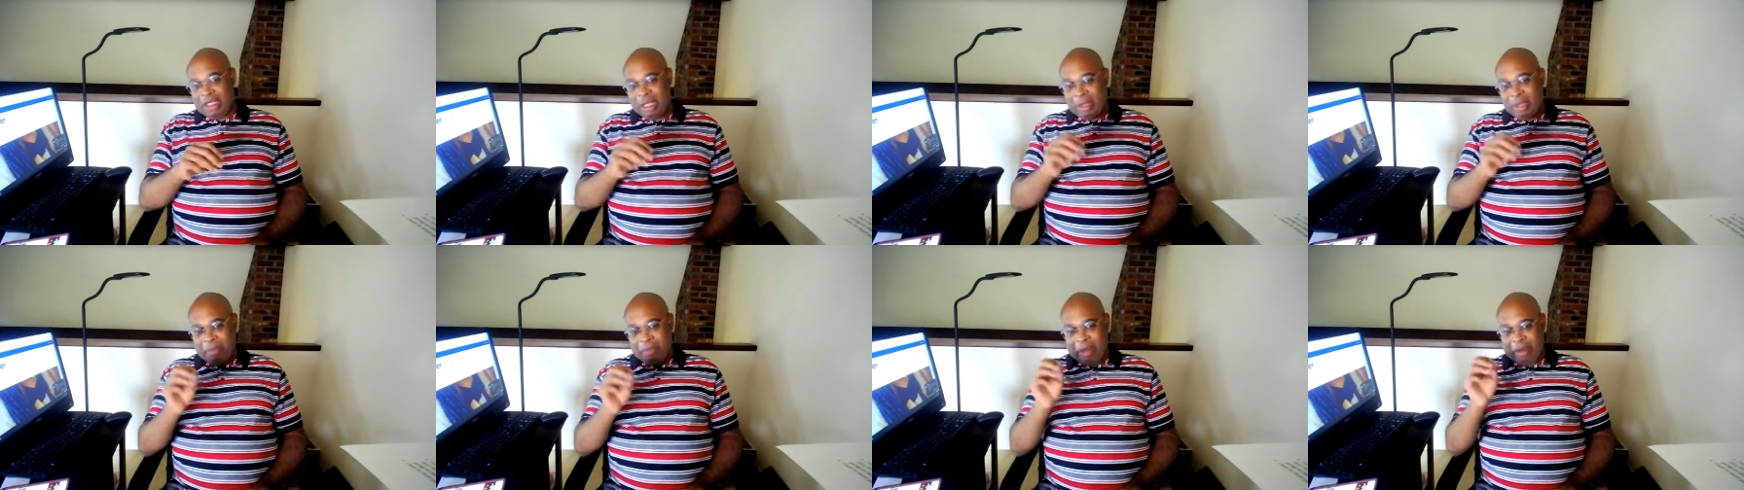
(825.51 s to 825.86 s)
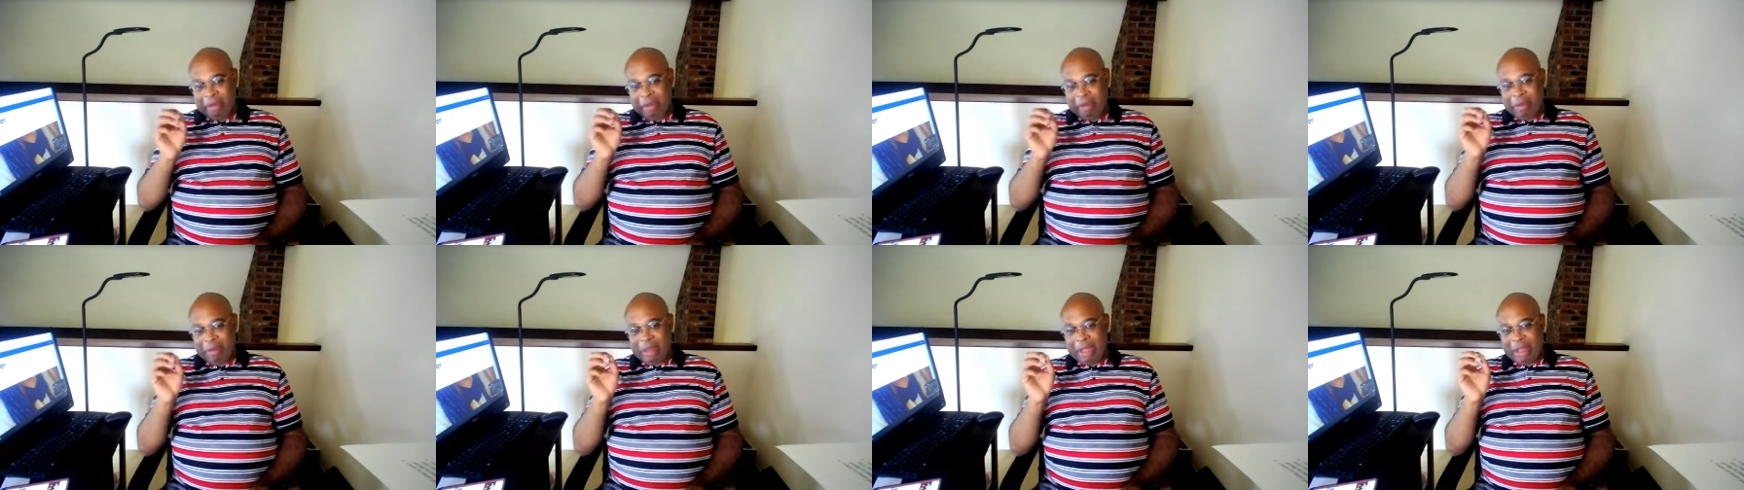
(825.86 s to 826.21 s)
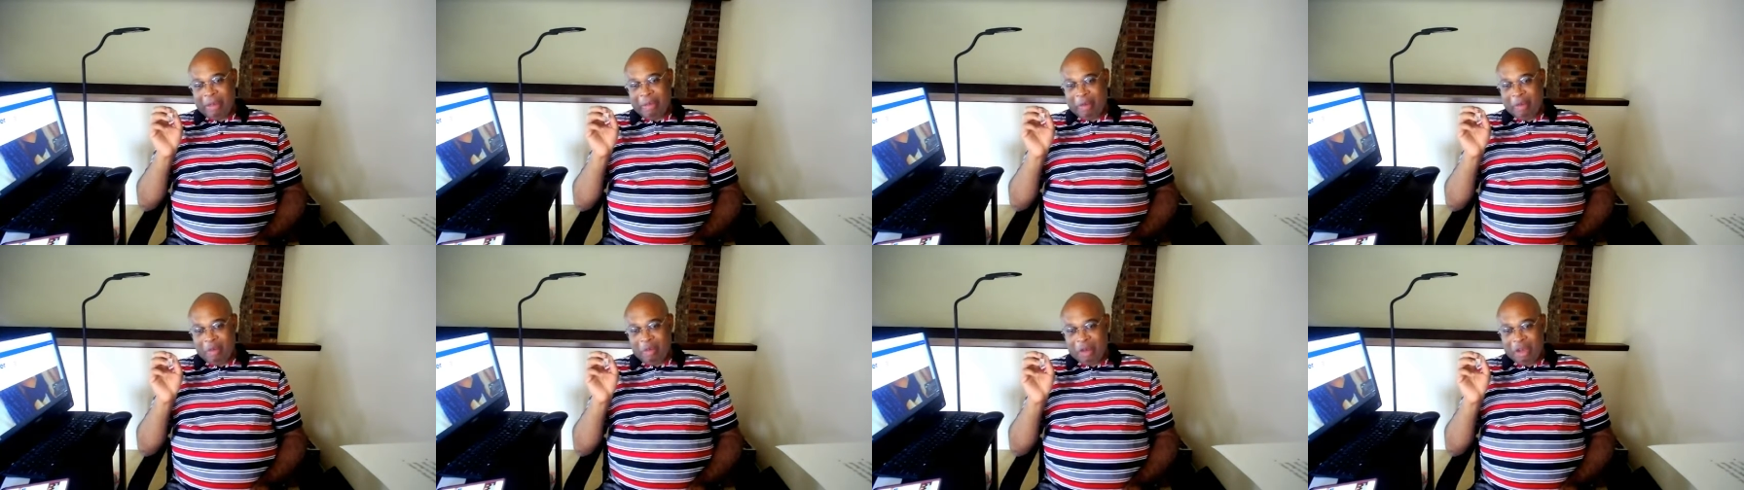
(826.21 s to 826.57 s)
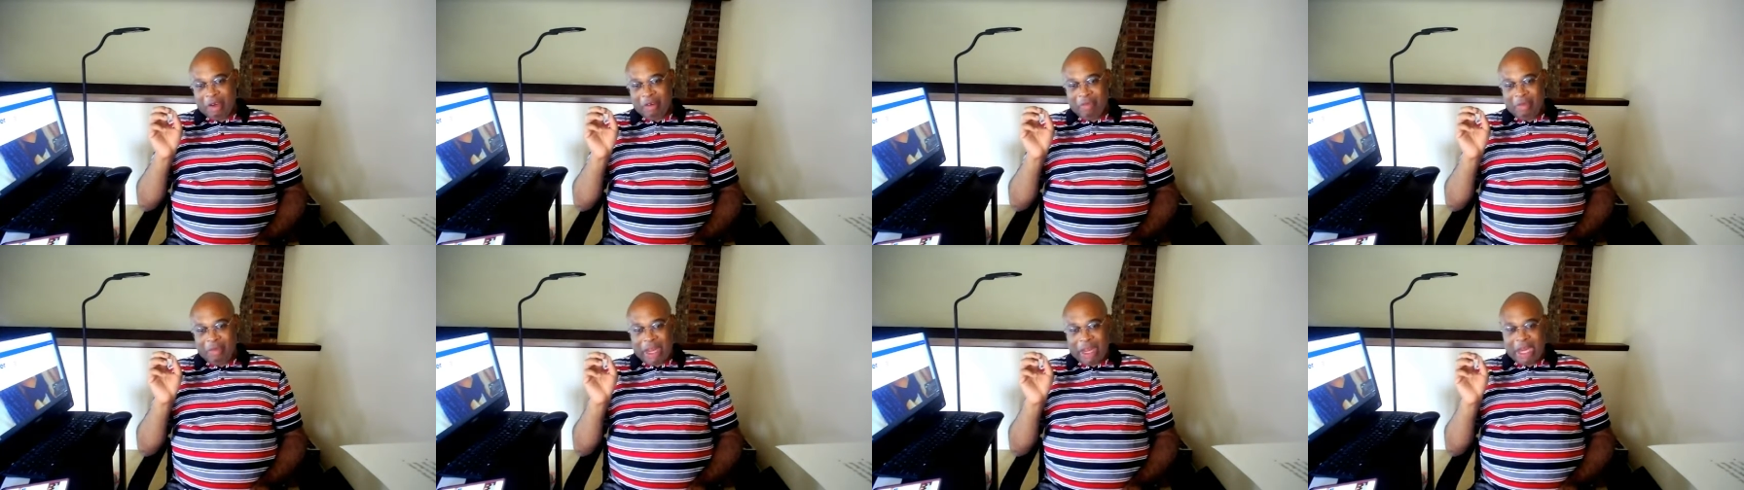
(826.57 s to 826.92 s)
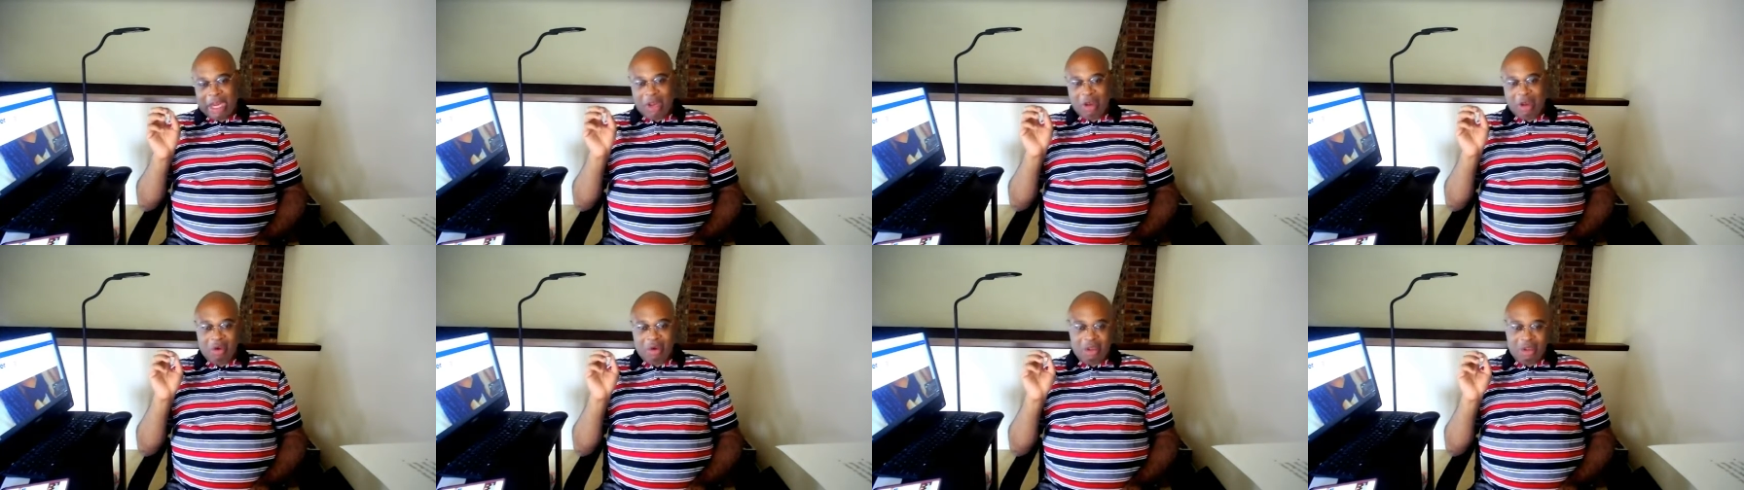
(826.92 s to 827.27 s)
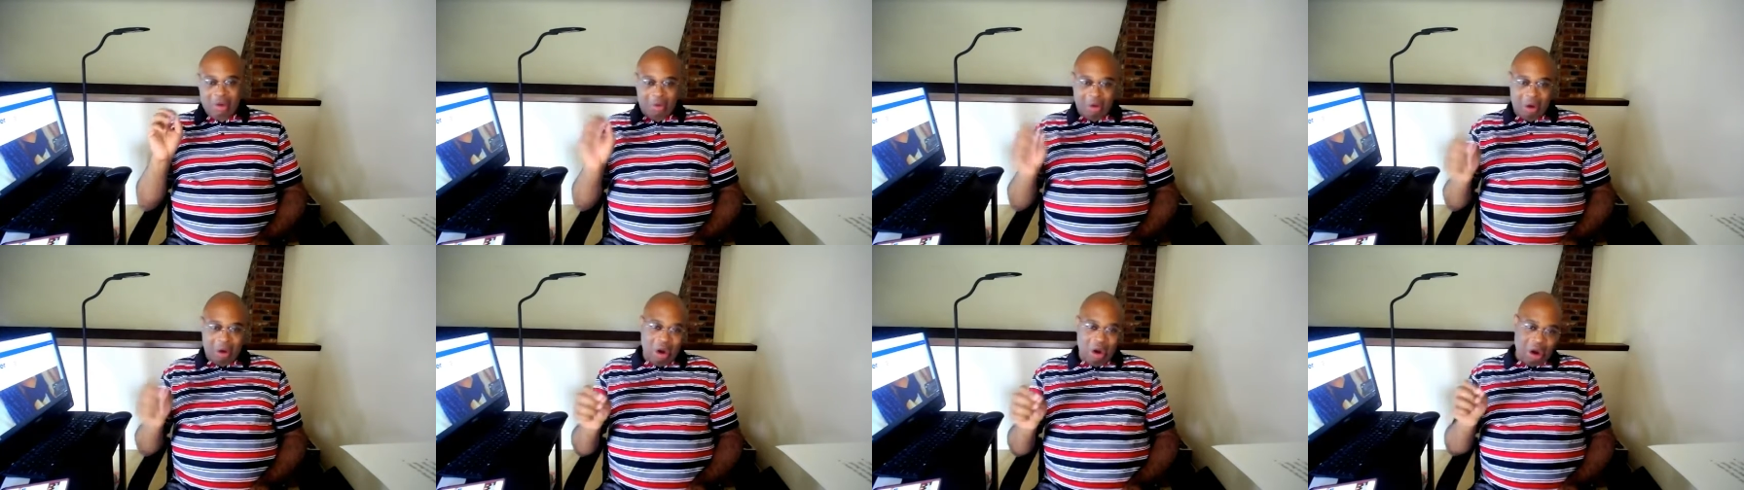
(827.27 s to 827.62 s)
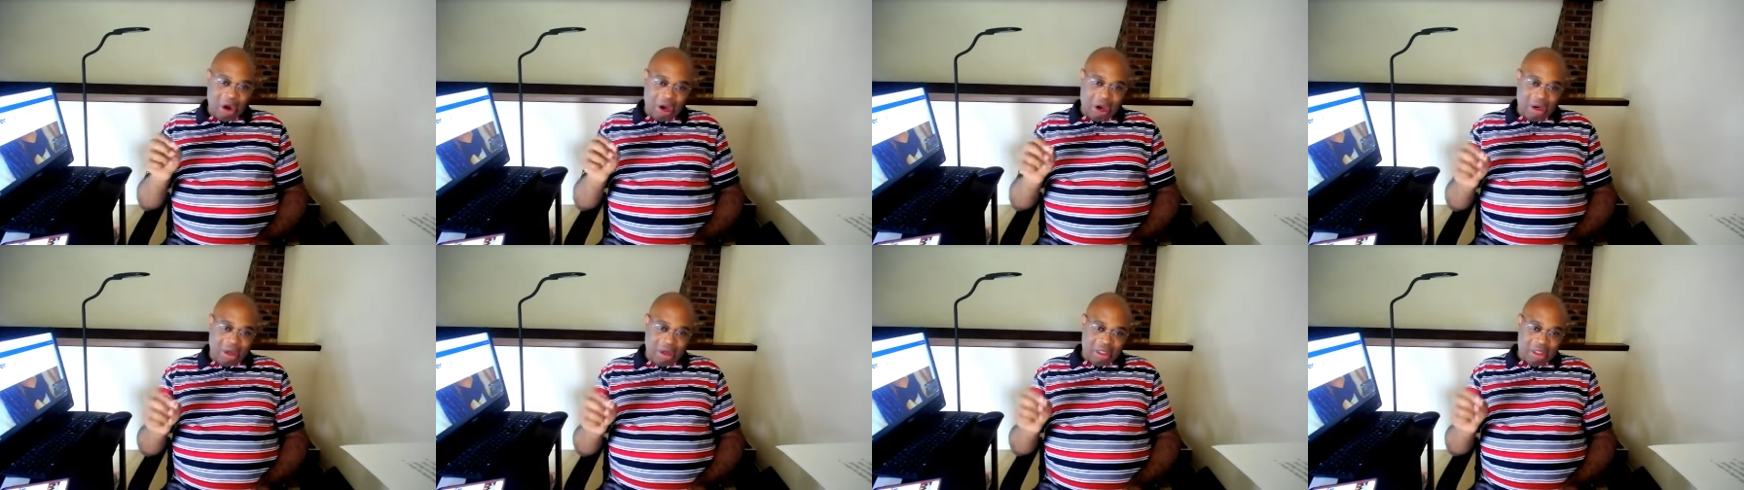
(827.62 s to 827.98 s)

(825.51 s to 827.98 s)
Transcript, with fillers: Some people may be willing to find out who you are.